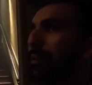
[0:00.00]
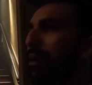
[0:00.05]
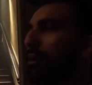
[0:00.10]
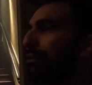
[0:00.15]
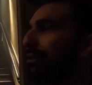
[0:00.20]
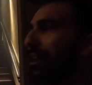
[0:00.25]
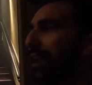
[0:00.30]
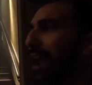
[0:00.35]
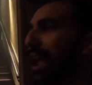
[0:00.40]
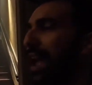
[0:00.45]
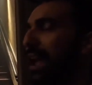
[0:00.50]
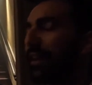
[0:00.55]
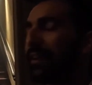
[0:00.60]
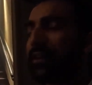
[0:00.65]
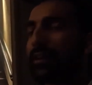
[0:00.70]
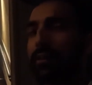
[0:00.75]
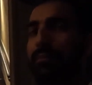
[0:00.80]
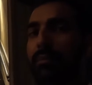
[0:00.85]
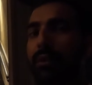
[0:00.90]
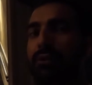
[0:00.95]
Mo,
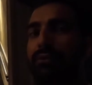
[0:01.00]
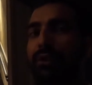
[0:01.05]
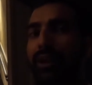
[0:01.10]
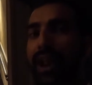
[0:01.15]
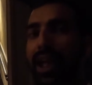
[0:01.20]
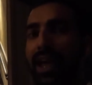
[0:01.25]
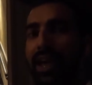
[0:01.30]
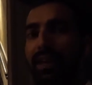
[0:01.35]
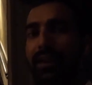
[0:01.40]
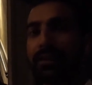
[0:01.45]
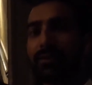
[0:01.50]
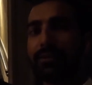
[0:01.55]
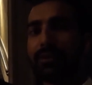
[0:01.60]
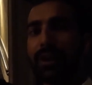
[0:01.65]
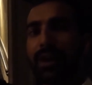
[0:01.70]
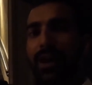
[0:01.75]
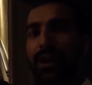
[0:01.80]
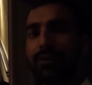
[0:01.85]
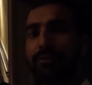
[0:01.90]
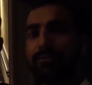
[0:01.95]
Mofrer, Mo Mofrer,
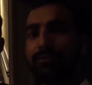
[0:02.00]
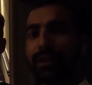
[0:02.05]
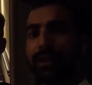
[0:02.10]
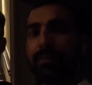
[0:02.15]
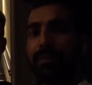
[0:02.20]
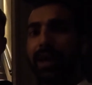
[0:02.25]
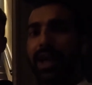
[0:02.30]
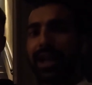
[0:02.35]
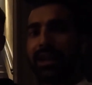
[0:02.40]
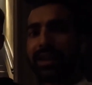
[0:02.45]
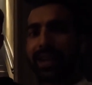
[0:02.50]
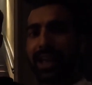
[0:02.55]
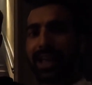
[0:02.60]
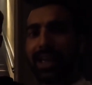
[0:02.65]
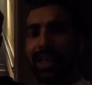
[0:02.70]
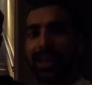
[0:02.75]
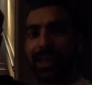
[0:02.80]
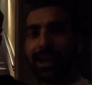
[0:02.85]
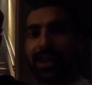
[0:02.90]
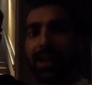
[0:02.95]
uh, we met
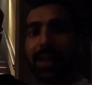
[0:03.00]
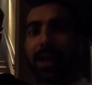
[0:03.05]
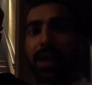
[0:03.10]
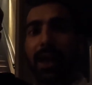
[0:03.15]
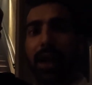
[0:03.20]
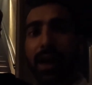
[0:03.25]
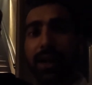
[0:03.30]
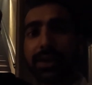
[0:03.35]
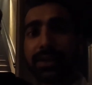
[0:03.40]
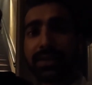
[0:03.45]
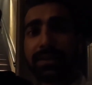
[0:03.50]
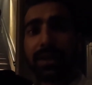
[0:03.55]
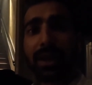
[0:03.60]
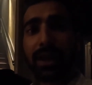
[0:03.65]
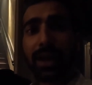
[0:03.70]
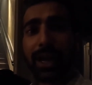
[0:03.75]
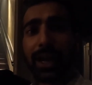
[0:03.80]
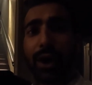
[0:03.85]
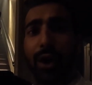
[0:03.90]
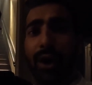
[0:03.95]
in
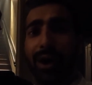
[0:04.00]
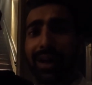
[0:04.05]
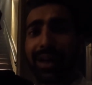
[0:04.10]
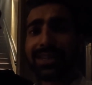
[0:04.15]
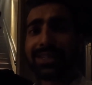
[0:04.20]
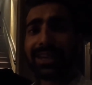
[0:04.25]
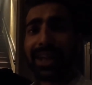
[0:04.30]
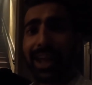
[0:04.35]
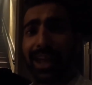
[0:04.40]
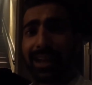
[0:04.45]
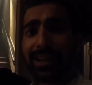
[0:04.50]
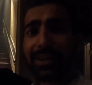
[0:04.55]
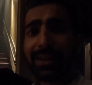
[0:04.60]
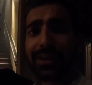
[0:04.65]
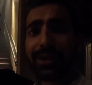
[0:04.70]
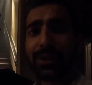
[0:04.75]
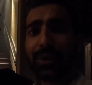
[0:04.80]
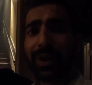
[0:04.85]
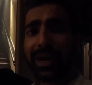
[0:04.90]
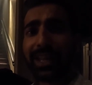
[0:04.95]
in August end
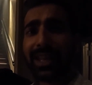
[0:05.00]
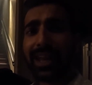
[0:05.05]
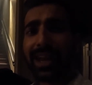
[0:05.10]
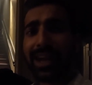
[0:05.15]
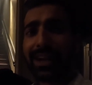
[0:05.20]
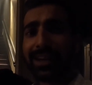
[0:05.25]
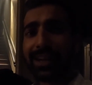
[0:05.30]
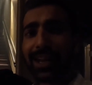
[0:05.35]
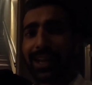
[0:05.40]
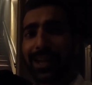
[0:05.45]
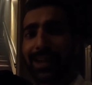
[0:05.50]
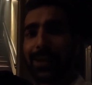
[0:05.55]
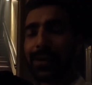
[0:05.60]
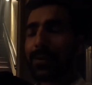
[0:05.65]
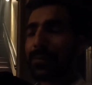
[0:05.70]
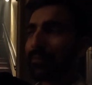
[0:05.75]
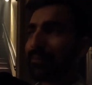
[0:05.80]
2018.